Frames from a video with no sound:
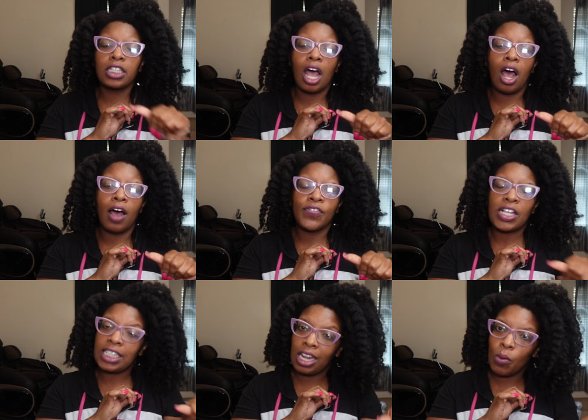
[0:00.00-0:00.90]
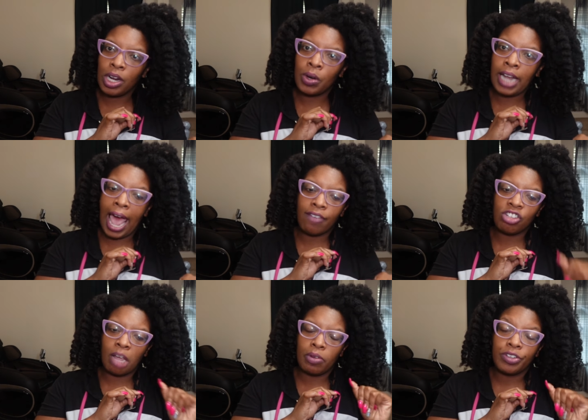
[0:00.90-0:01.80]
off, does anyone want to have
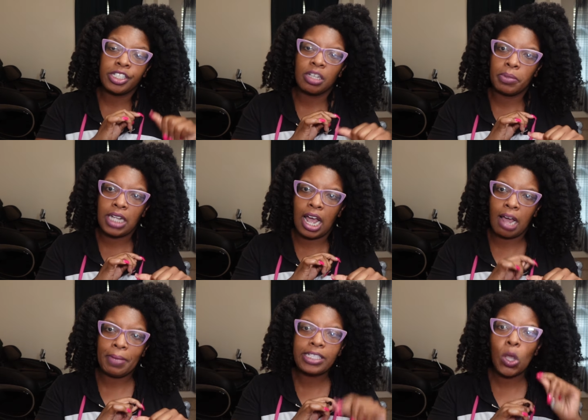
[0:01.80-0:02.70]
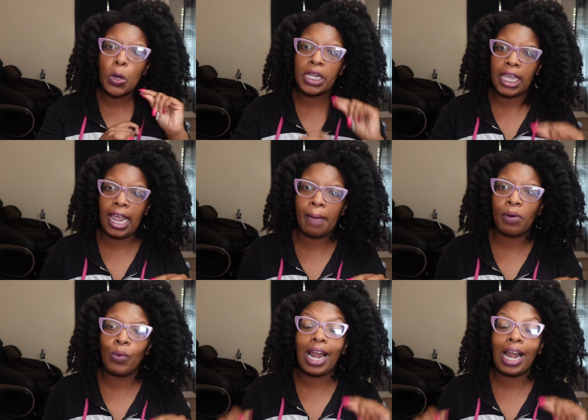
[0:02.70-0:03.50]
Jamie for the summertime? He's going to Campbell.